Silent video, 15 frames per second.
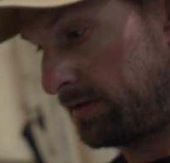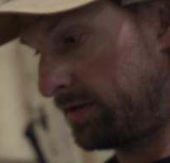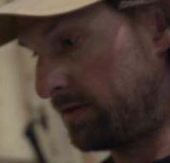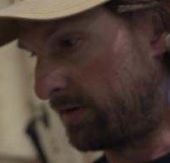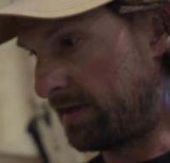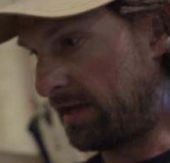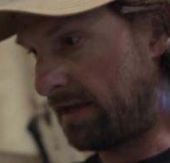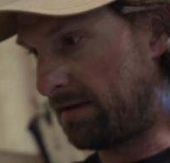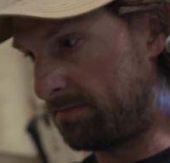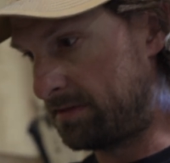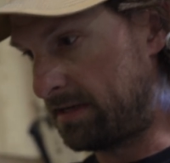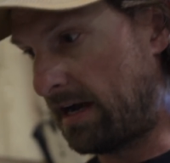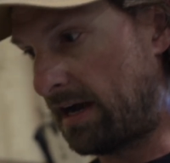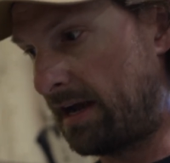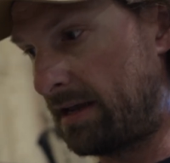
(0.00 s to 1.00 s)
that your cam
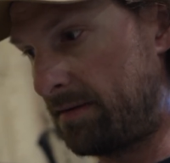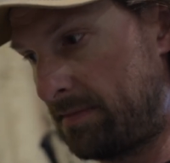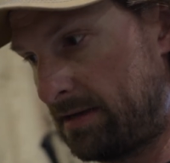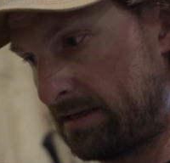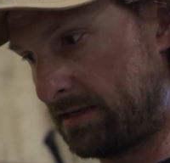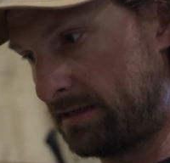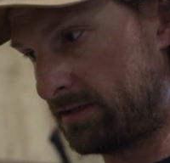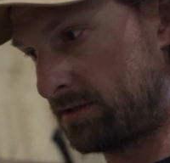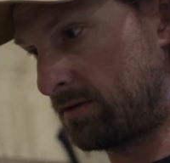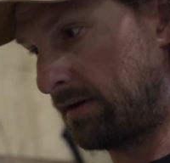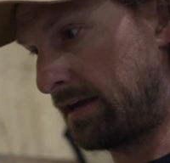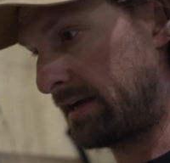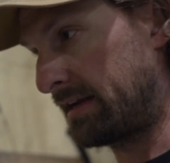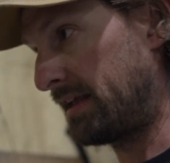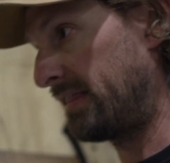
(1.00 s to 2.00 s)
timing is
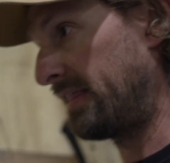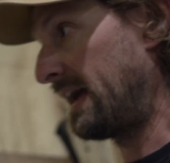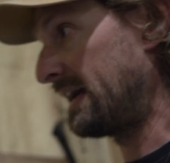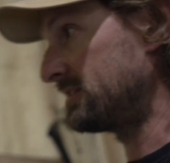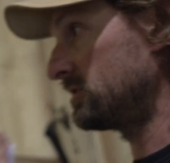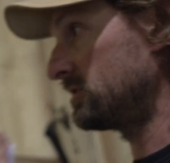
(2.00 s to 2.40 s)
correct, and that's